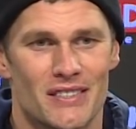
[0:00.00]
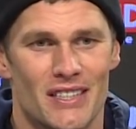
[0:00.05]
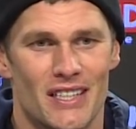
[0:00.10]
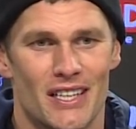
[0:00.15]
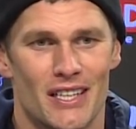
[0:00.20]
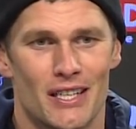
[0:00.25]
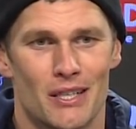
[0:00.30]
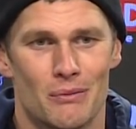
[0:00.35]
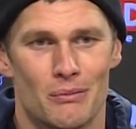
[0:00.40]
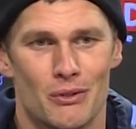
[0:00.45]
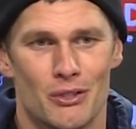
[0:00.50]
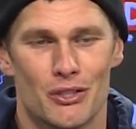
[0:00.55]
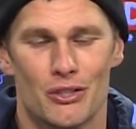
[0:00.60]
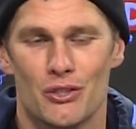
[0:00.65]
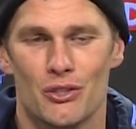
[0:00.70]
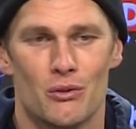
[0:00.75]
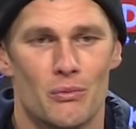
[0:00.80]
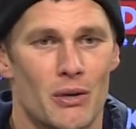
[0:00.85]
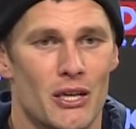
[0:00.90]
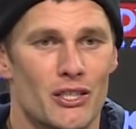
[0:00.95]
And you
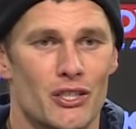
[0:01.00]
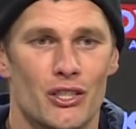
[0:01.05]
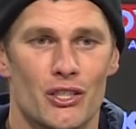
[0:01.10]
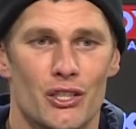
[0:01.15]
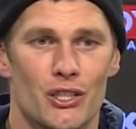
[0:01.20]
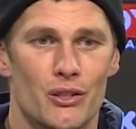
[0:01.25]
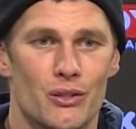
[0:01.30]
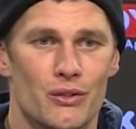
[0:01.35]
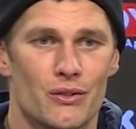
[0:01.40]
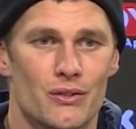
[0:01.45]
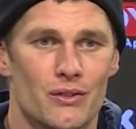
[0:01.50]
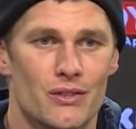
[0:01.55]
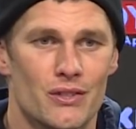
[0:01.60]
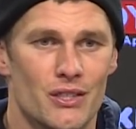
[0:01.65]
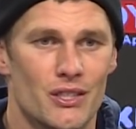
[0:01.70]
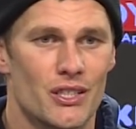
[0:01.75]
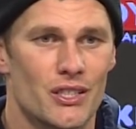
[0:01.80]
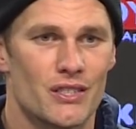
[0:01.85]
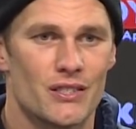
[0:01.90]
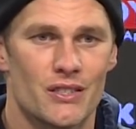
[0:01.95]
just do the best you can do.
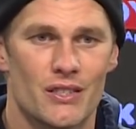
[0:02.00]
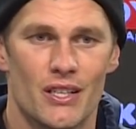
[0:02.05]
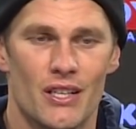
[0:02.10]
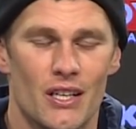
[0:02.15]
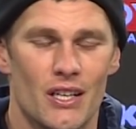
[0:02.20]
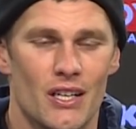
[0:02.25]
You just,